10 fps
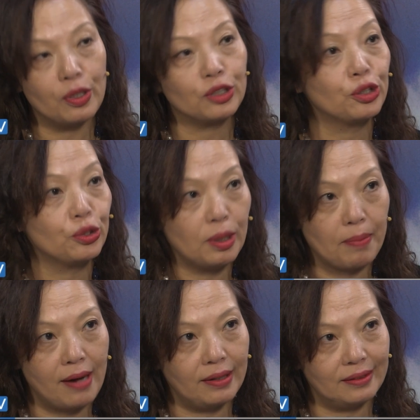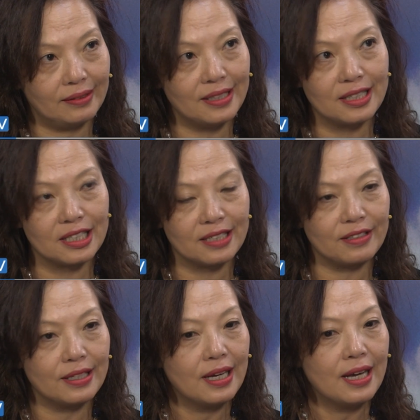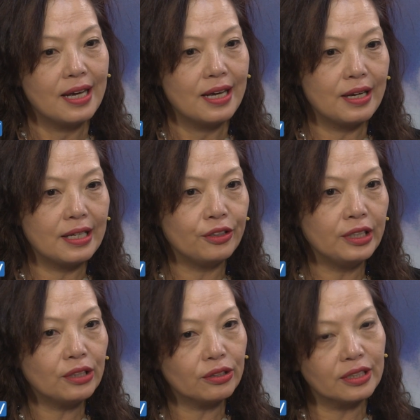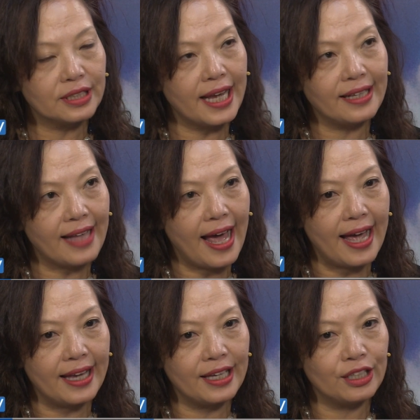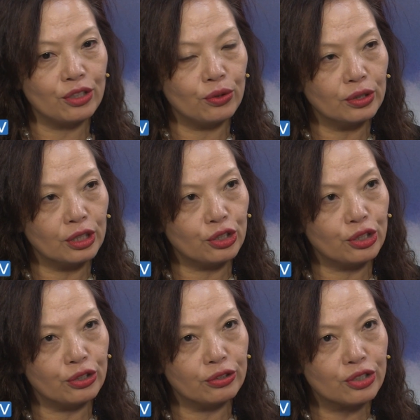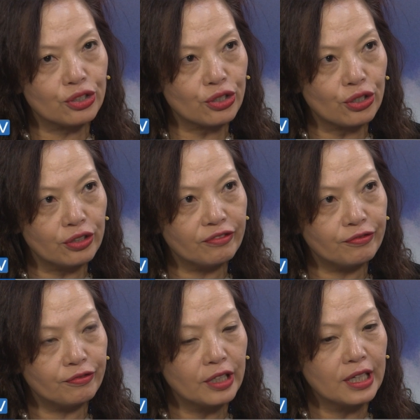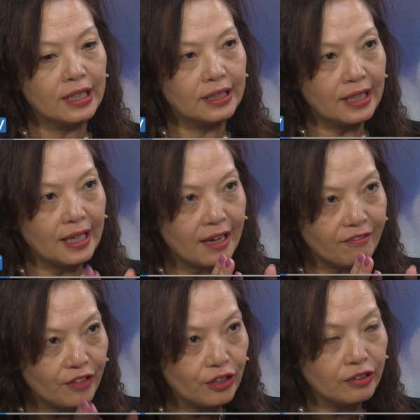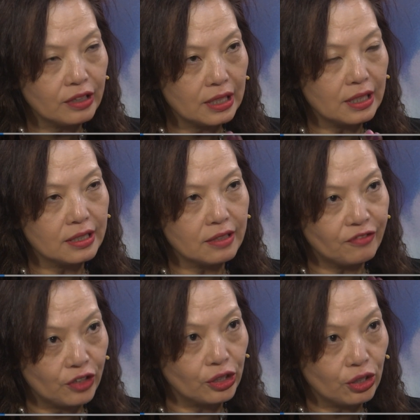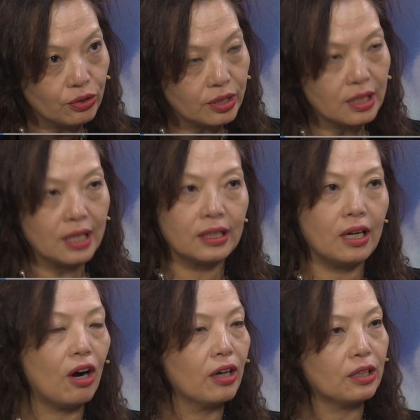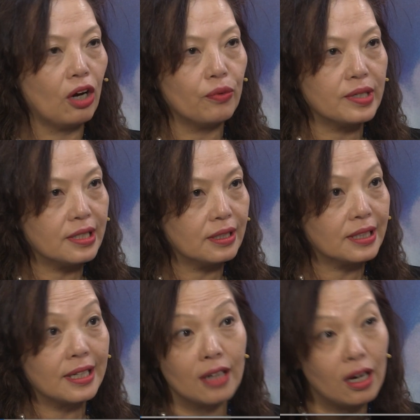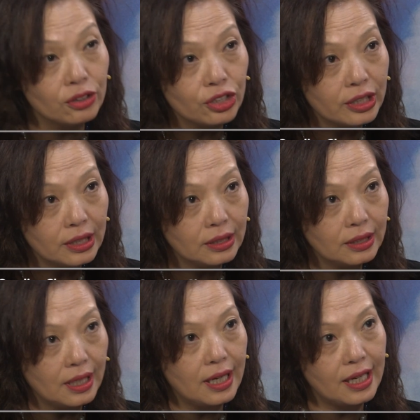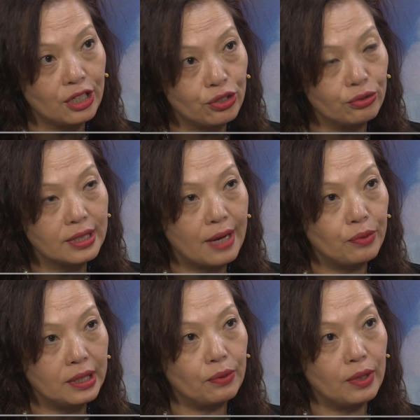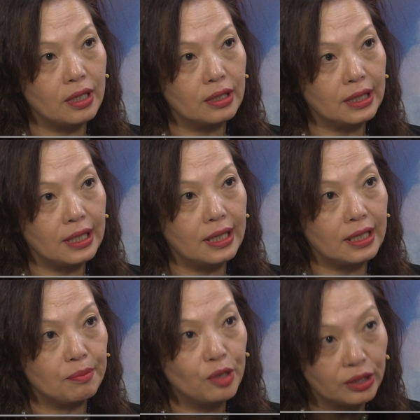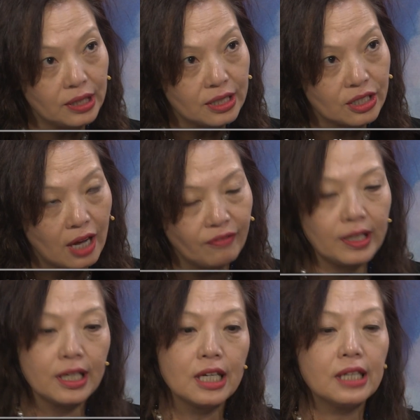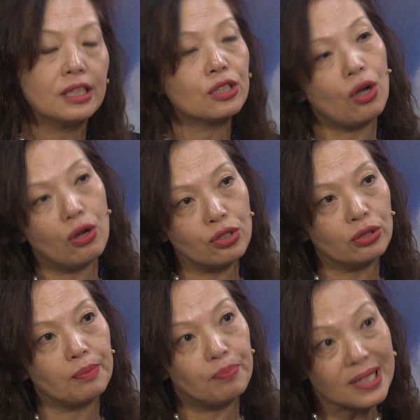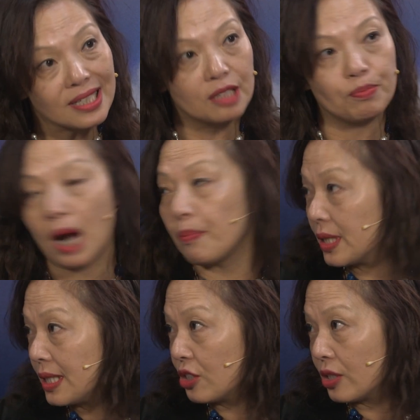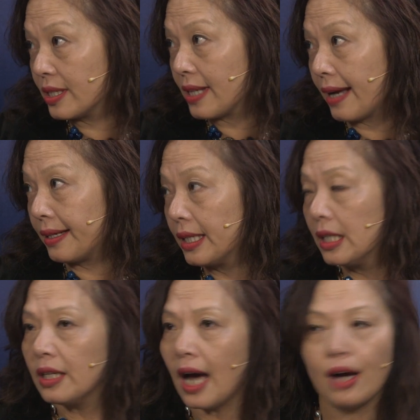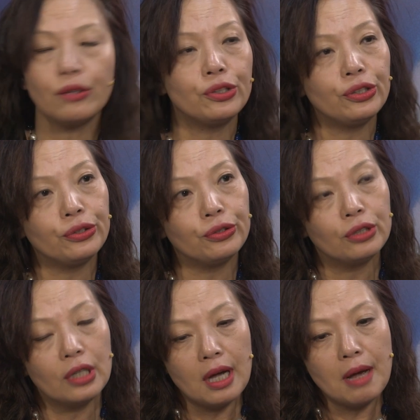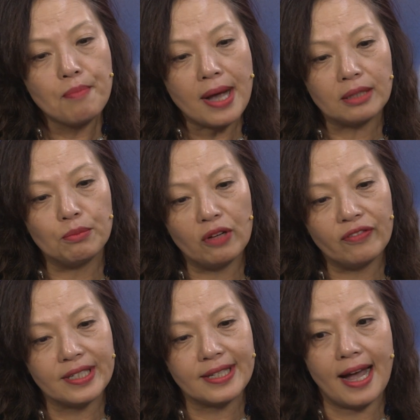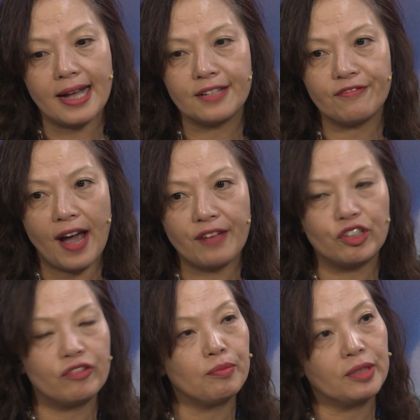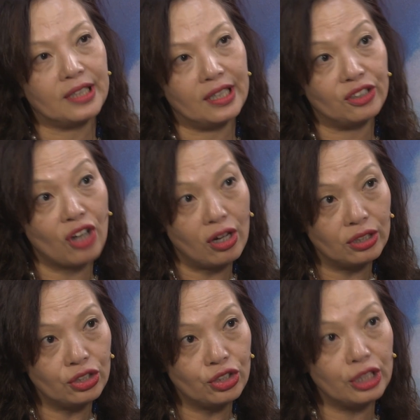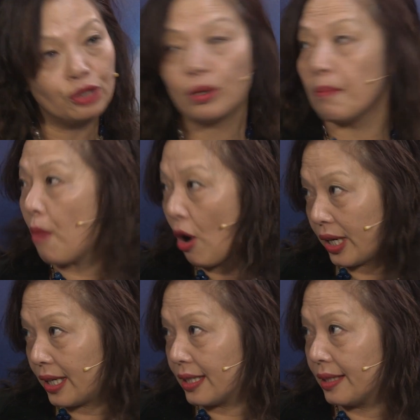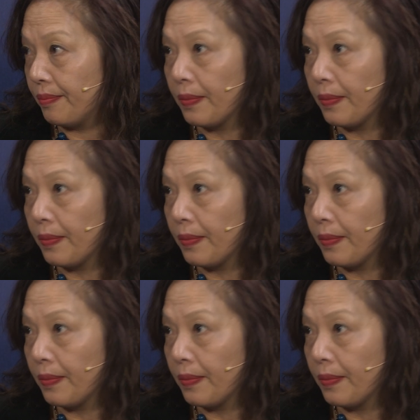what to do about it. You need to take that in order to serve the verticals. They are always the technology issues that where the community is solving. There's also the business proposition side. How do you metamorphosize 5G from a technology to a market?